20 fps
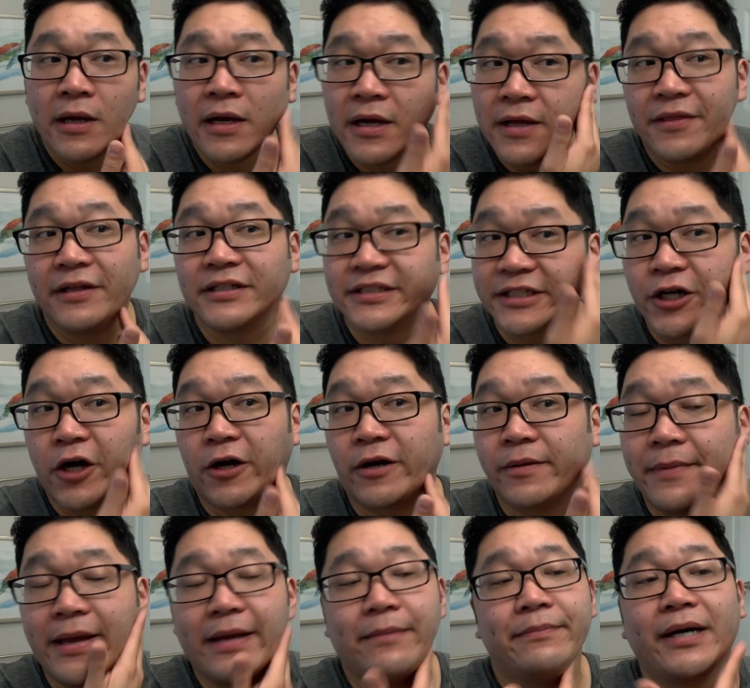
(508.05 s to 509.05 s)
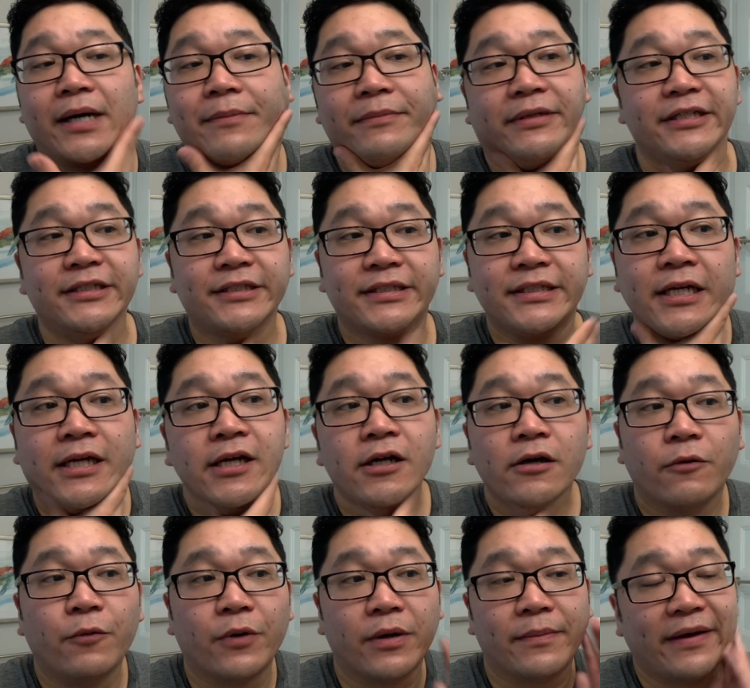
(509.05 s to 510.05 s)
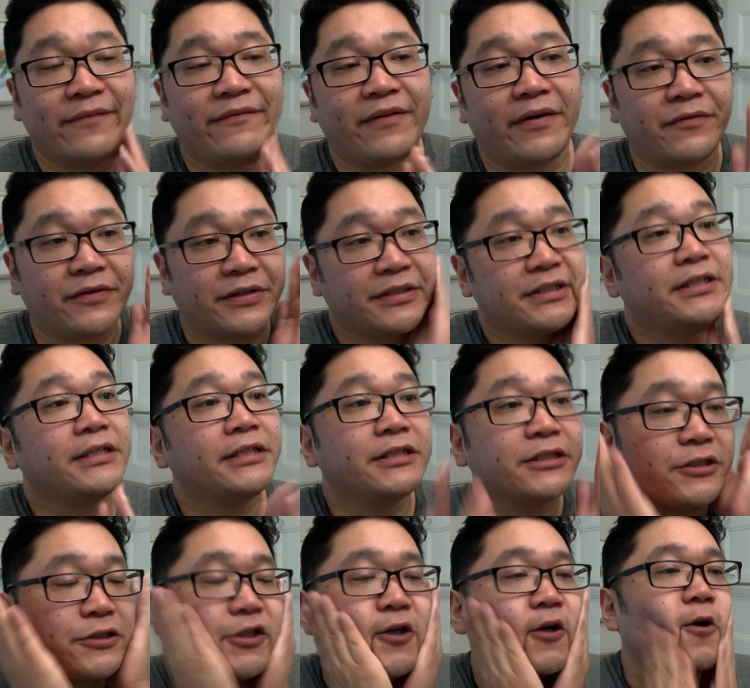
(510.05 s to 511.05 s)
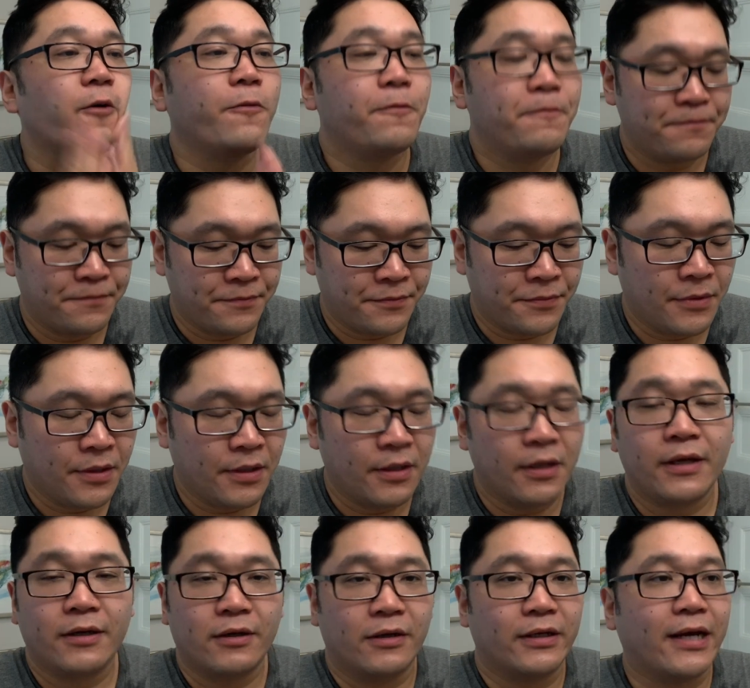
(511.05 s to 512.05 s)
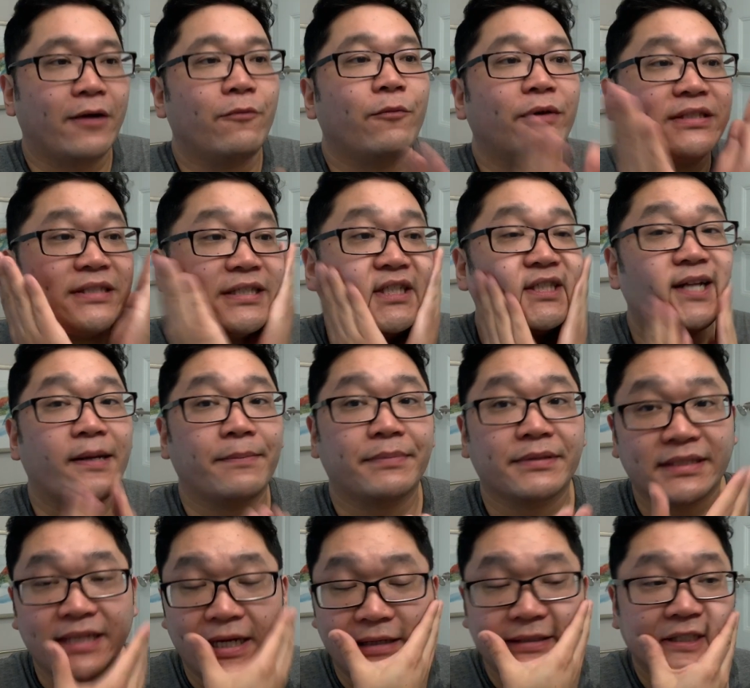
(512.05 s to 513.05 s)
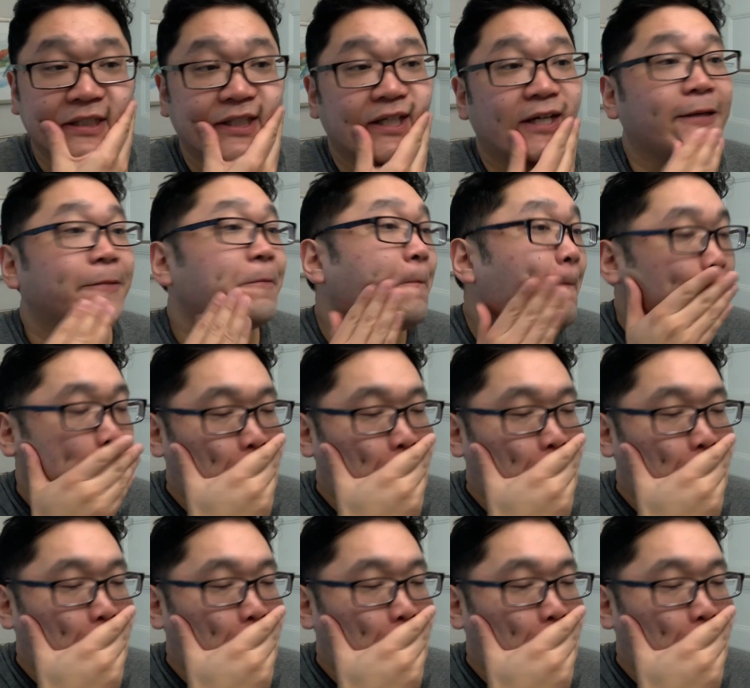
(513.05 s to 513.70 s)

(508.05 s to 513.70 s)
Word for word: The Zingari Man Balm is one of my favorites, so kind of once this sample size is done,